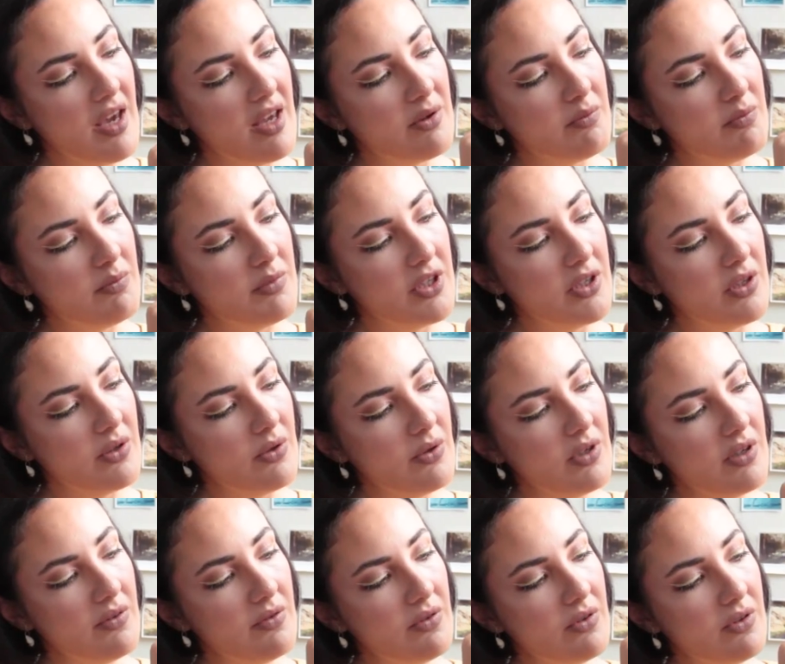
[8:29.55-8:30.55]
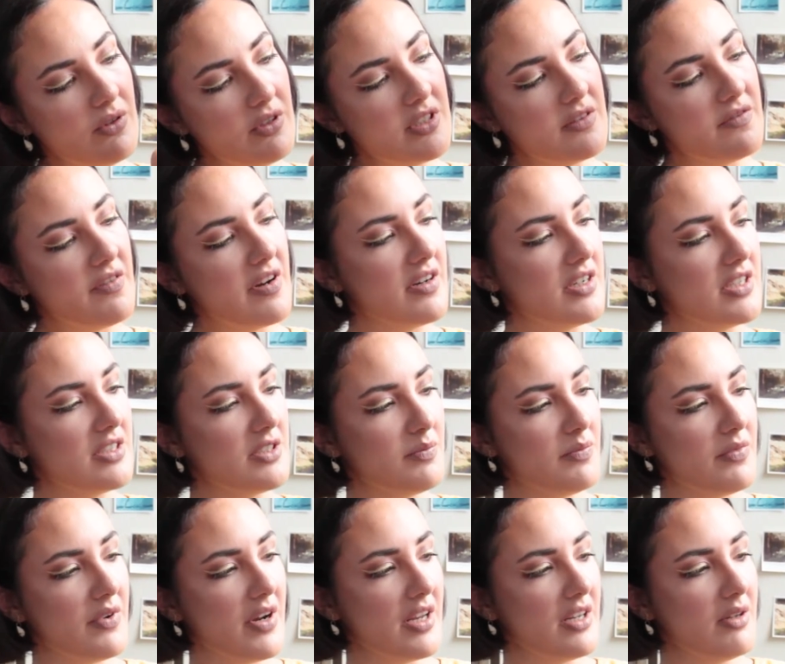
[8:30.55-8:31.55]
and beautiful. It's very
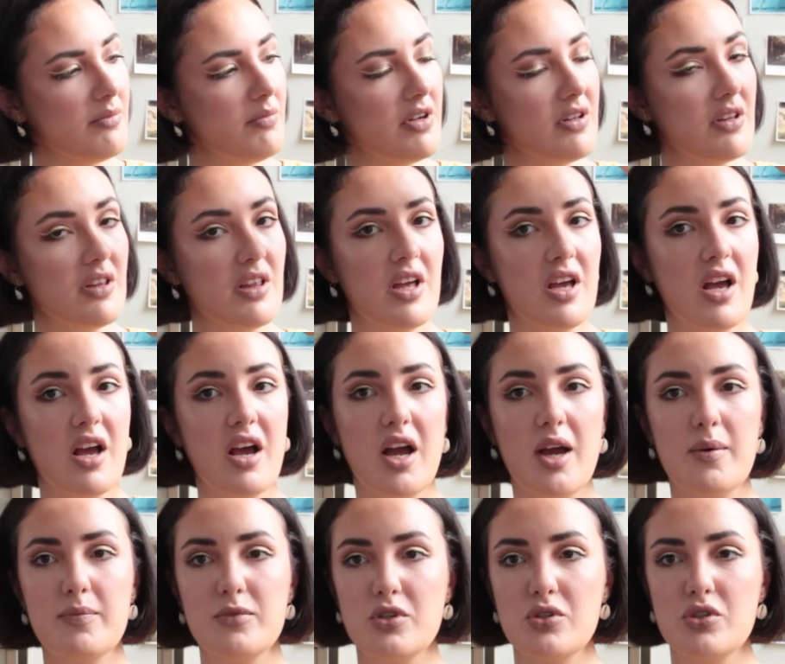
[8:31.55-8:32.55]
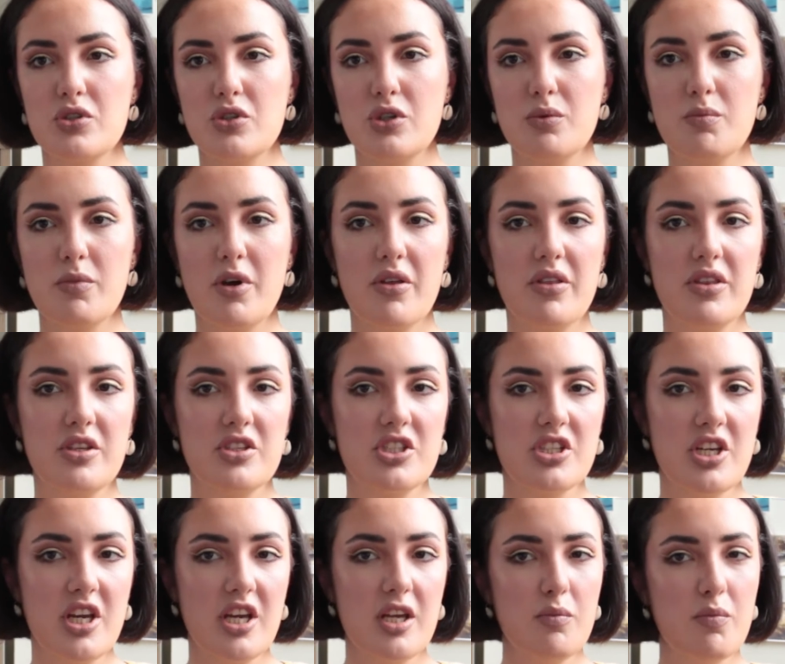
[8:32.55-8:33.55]
spreadable. I'm not sure about the
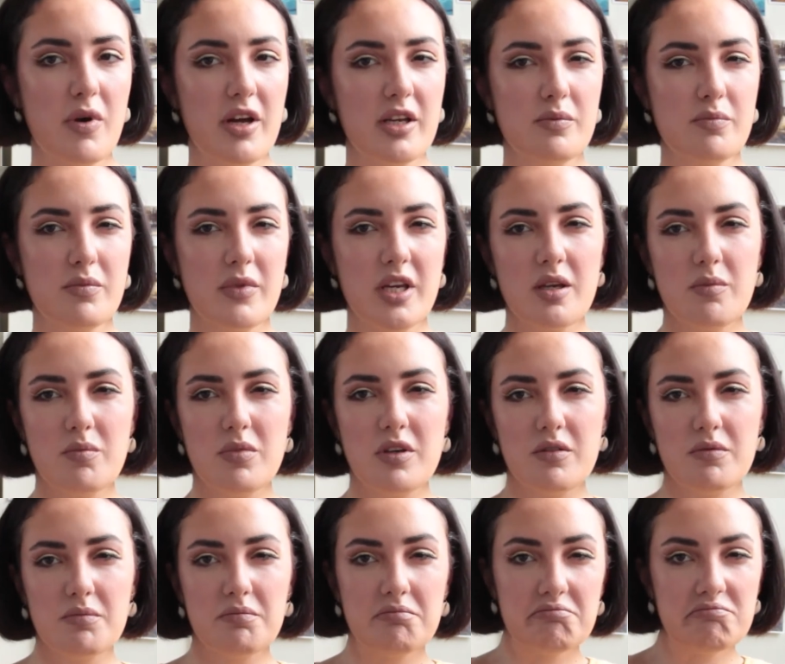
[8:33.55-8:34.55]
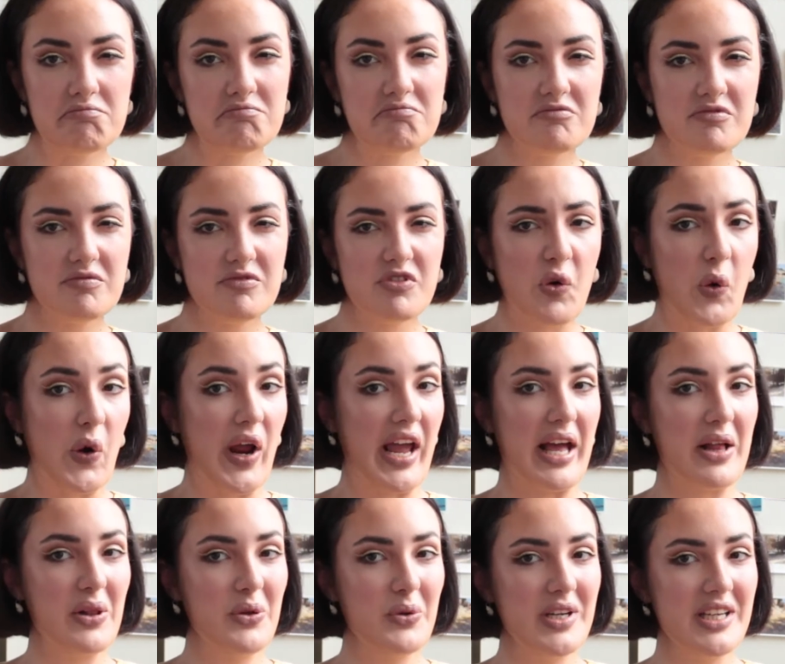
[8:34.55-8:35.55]
shade, but maybe for
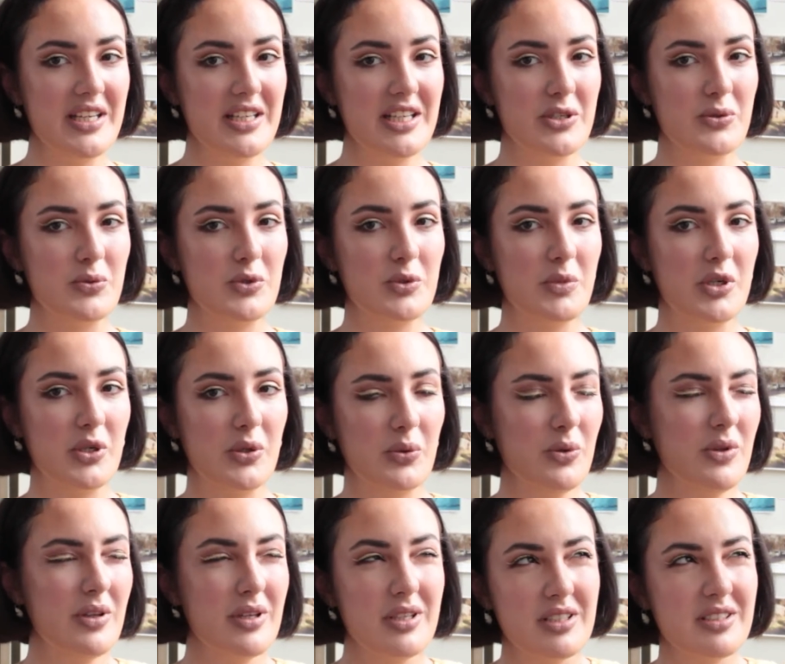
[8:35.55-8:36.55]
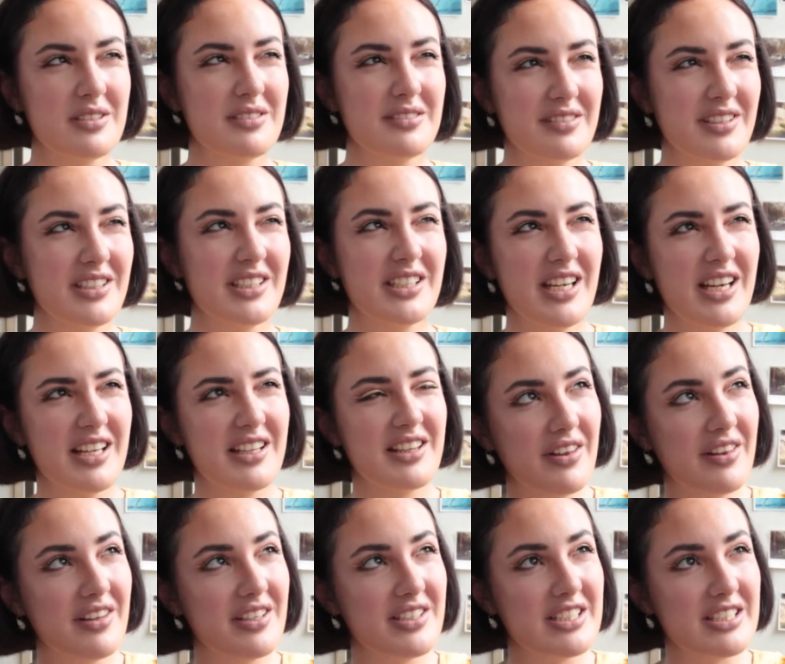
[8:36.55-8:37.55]
Halloween it would be cool. And again,
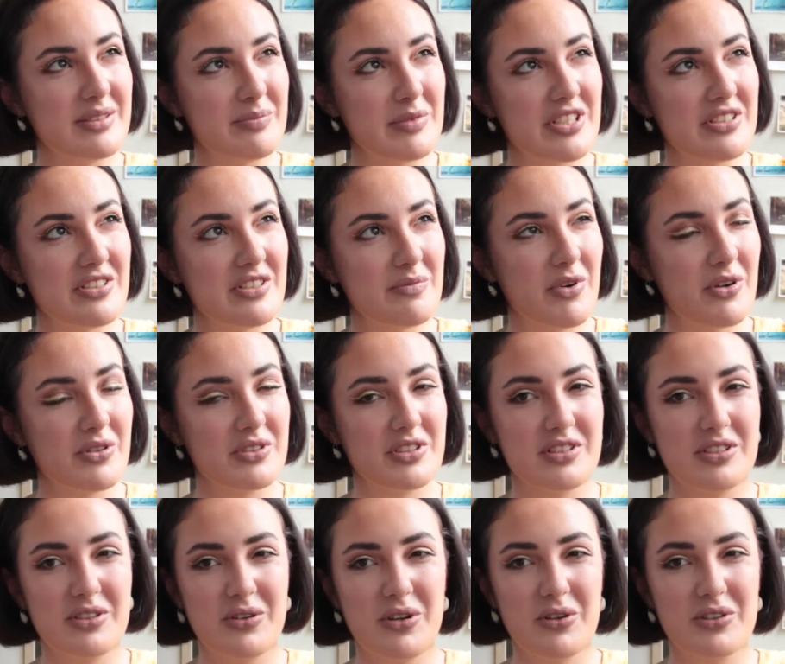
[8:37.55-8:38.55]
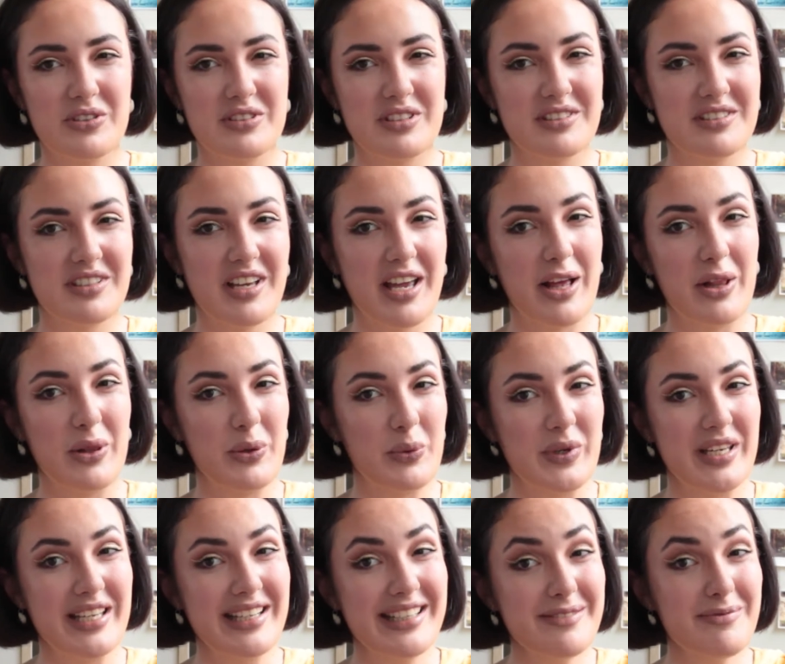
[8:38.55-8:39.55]
this mystery box is called
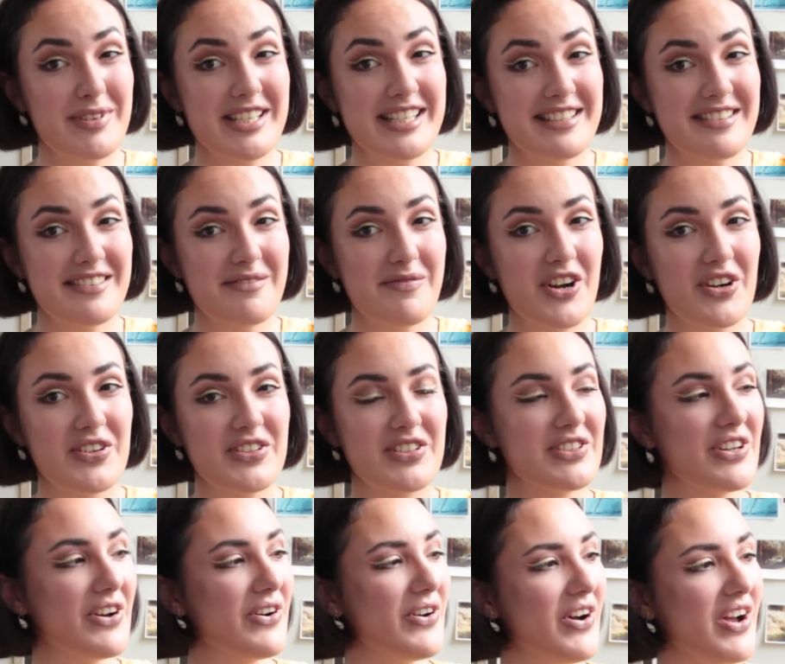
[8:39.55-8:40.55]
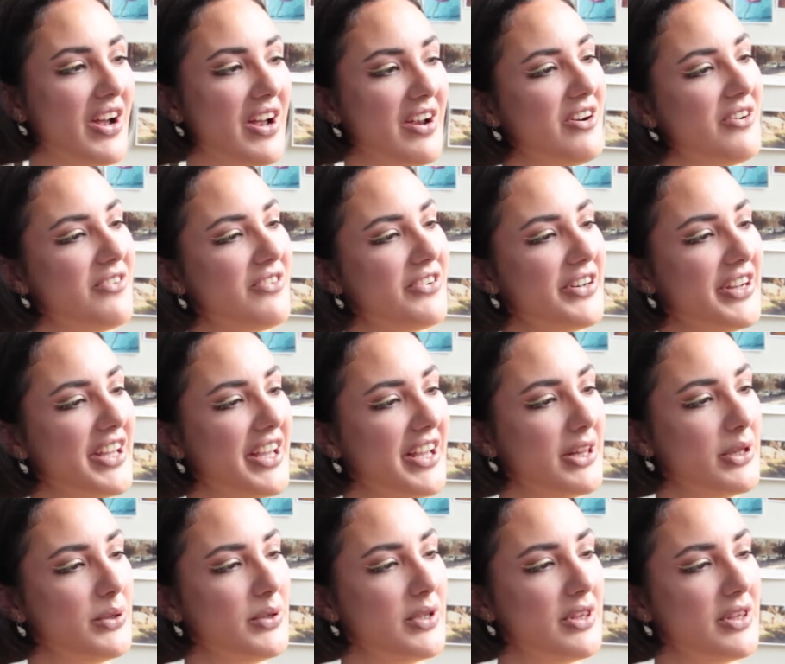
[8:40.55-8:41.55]
Halloween mystery box, so for
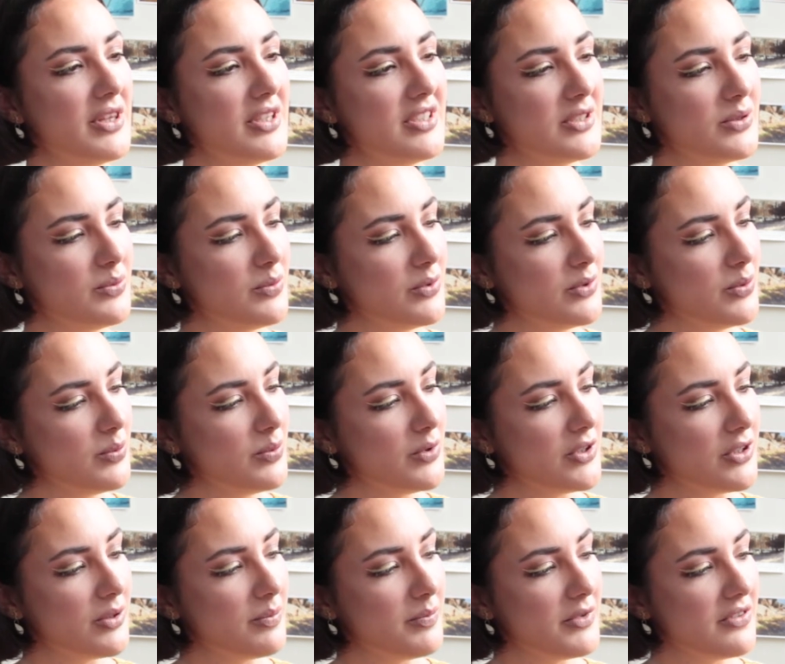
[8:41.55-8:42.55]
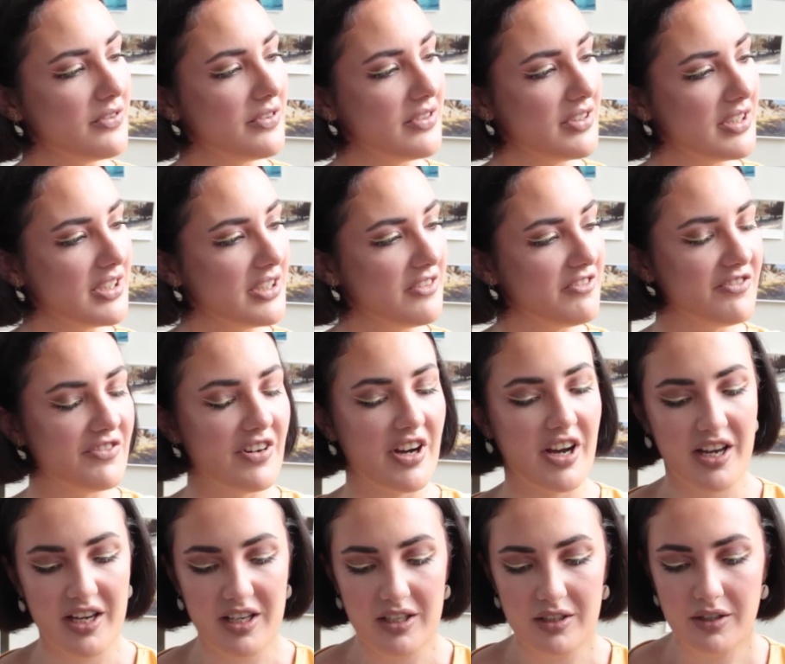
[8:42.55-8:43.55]
Halloween this would work perfectly
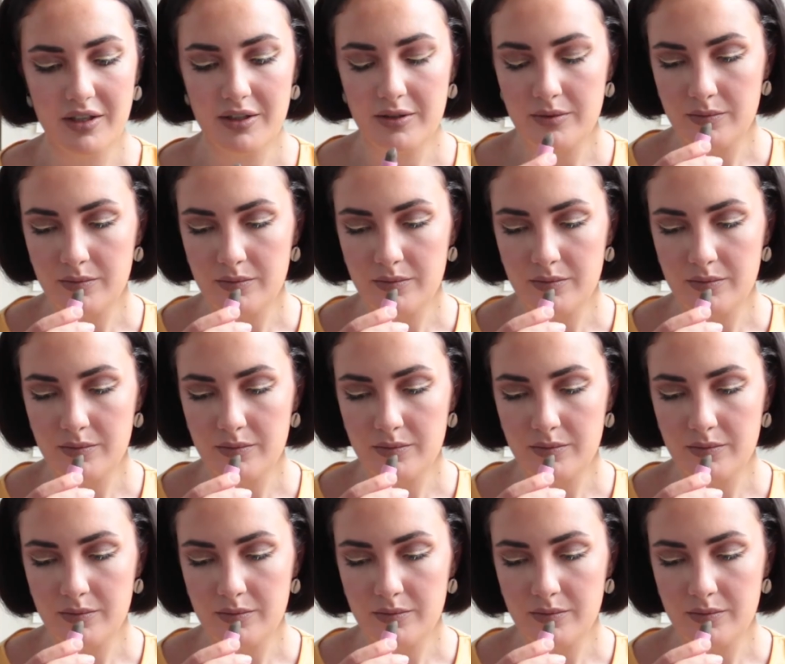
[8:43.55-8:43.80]
fine.